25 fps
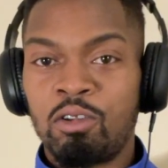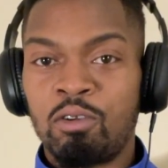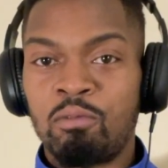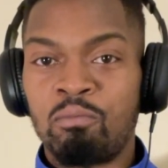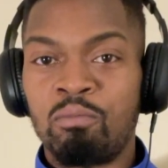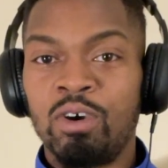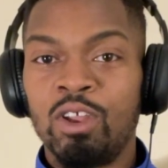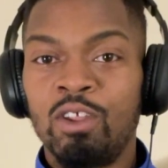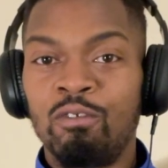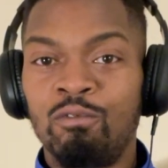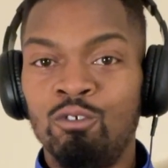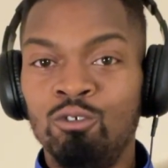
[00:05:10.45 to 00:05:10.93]

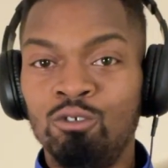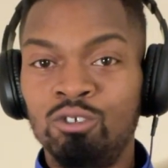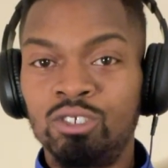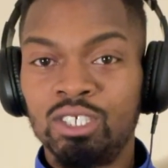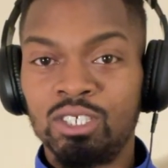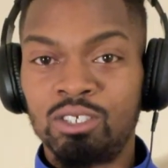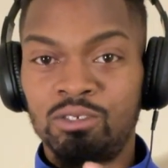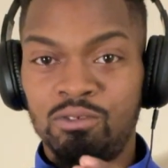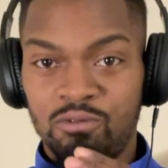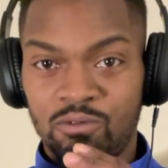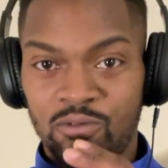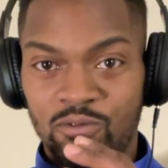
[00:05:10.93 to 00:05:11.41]
But if you
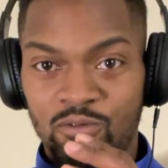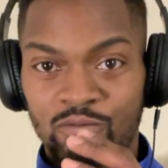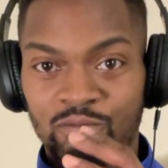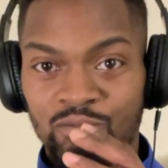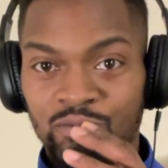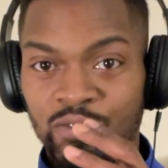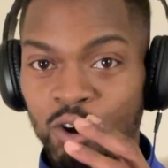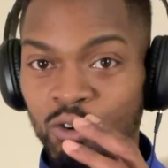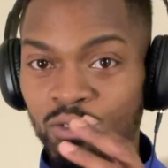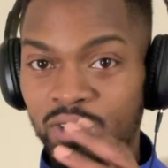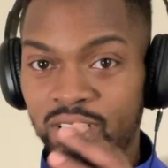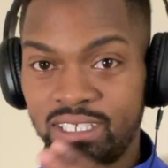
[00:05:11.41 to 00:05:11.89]
just
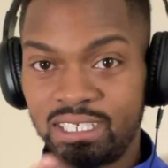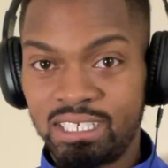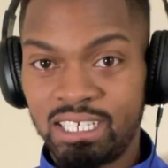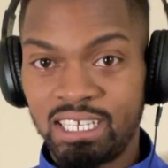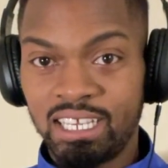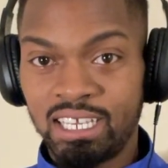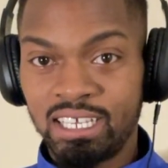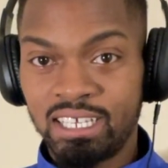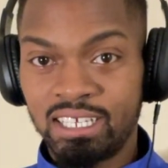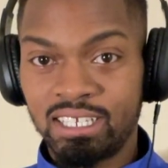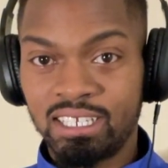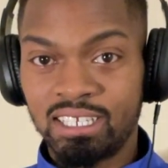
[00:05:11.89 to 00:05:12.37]
focus
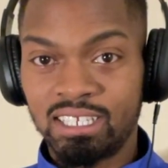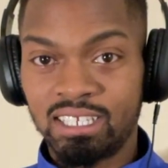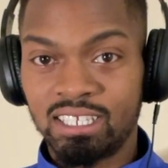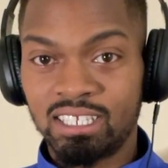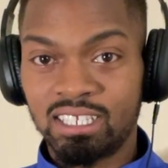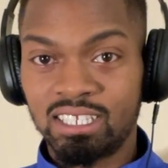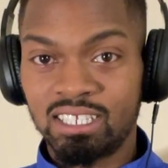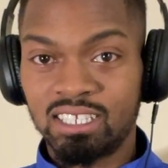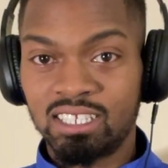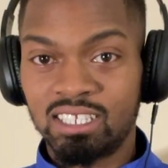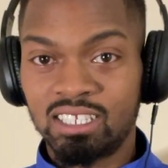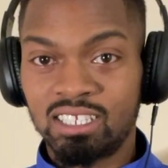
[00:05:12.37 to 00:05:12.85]
in
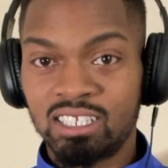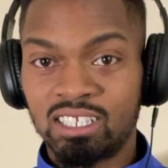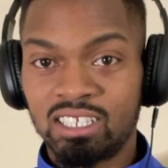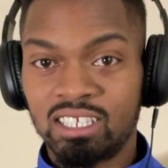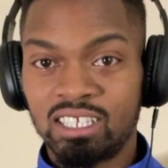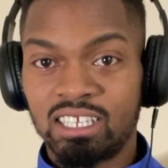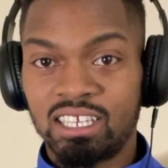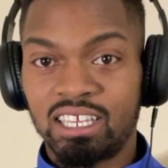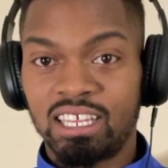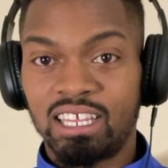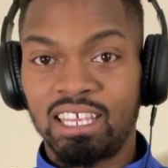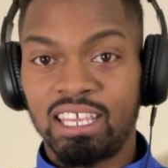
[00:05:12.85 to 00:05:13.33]

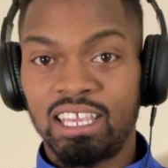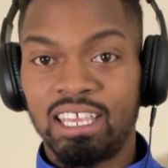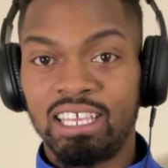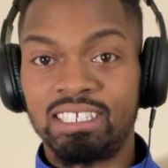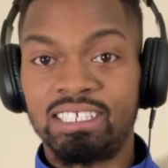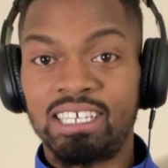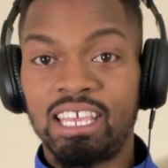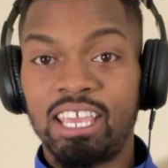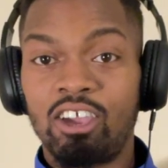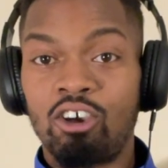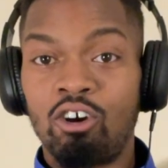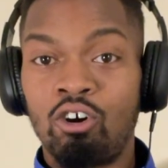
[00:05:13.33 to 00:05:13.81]
and
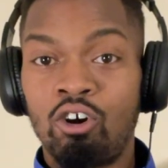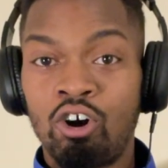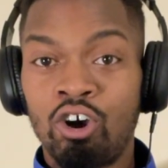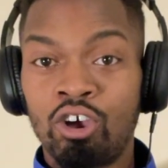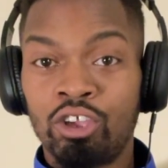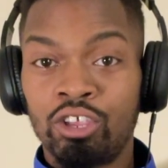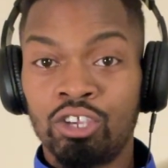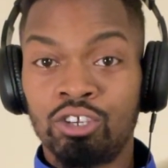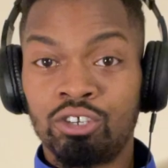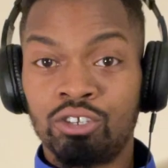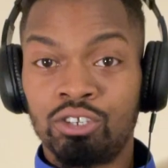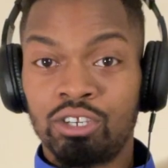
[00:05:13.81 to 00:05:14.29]
take all
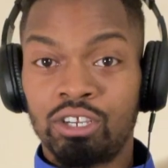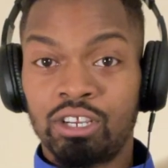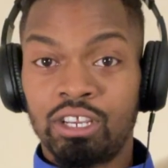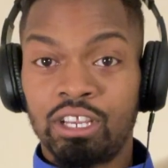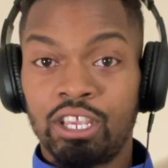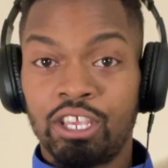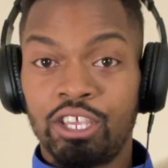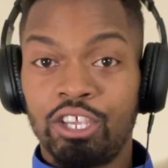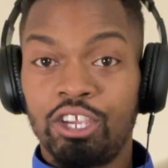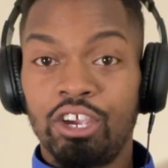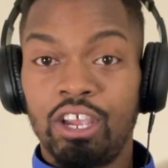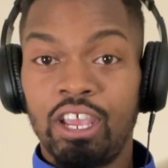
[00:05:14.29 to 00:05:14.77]
your,
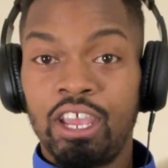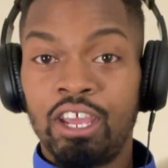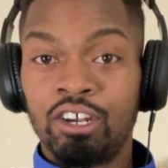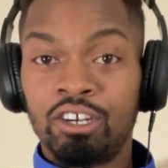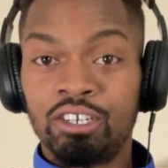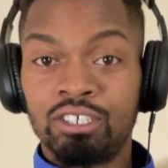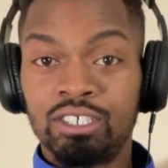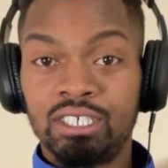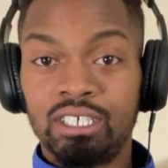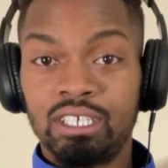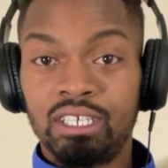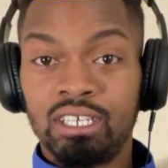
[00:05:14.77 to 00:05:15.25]
your
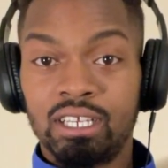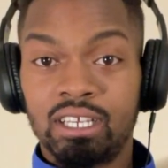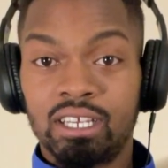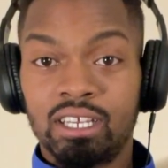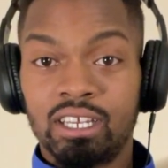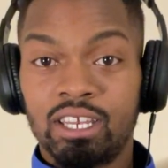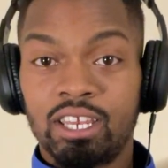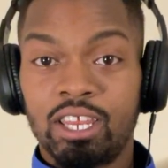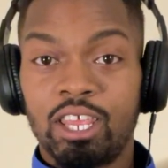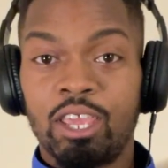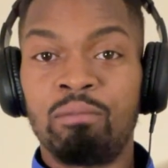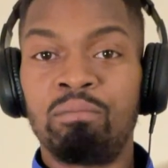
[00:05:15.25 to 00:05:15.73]
energy
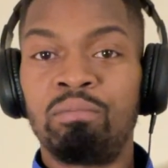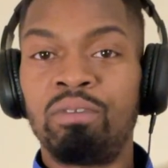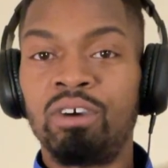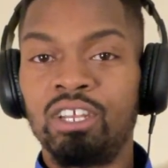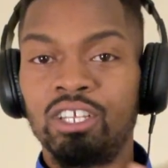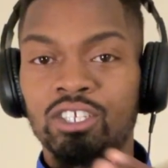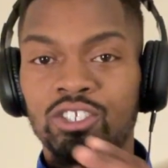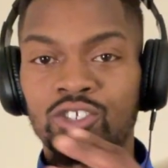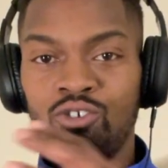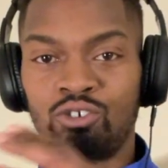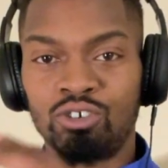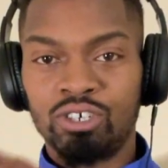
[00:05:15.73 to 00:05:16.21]
and put
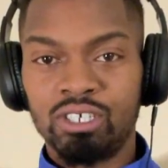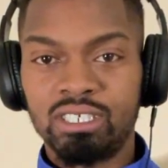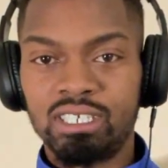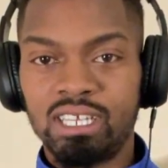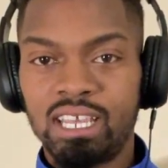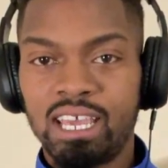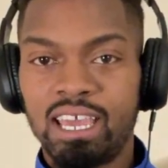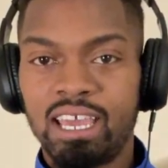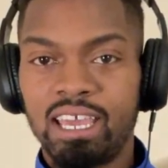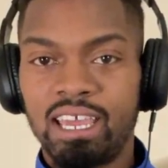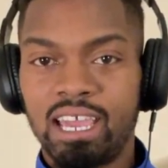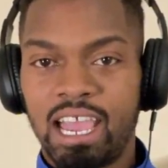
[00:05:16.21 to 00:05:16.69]
it towards
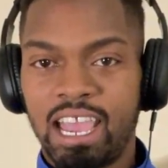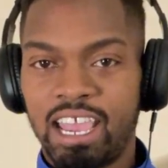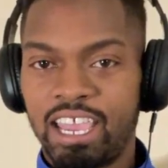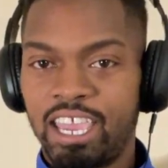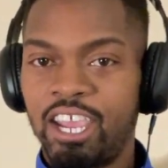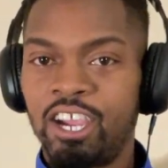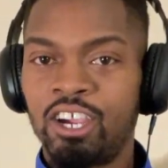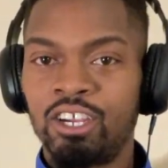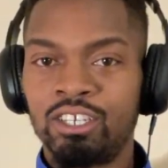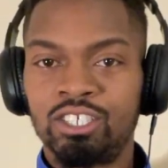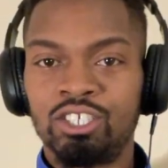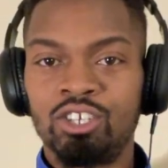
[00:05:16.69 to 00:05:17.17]
that, I
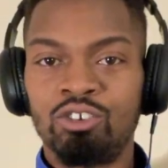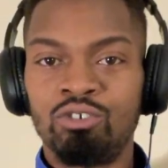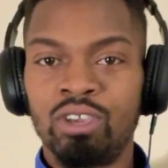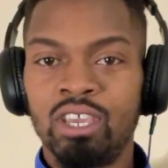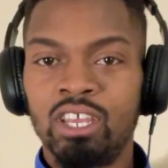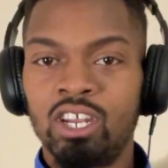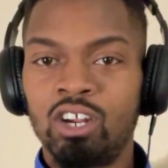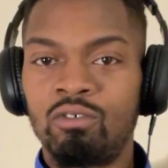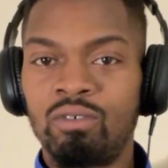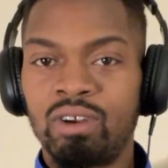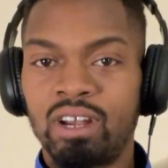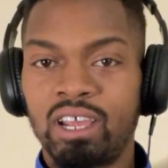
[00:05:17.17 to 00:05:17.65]
guarantee you
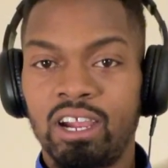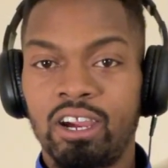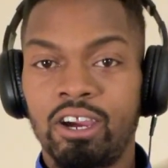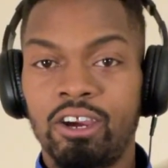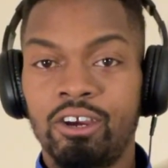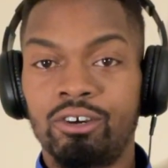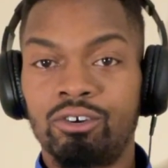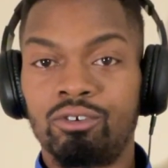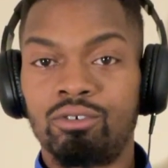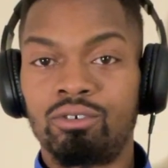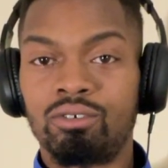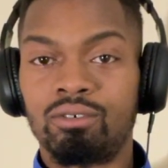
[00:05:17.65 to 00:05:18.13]
get over that
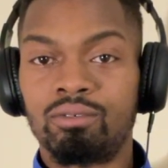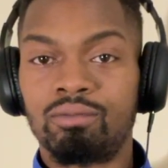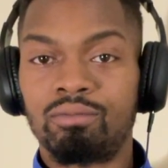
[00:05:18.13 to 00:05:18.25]
hurdle.